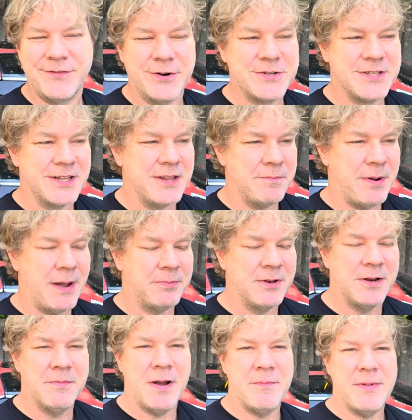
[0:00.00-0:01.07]
first thing that
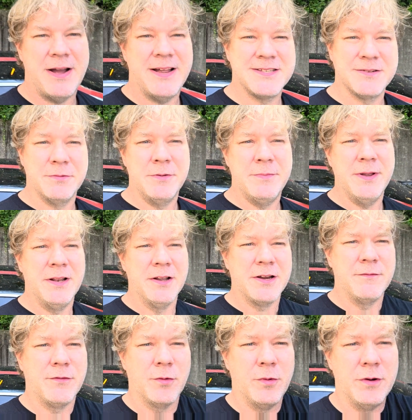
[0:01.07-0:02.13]
popped into my mind. So we've been
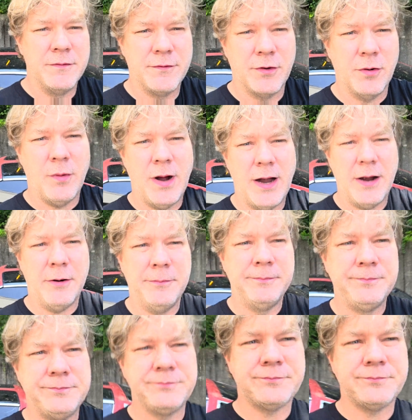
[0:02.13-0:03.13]
looking for one for a while,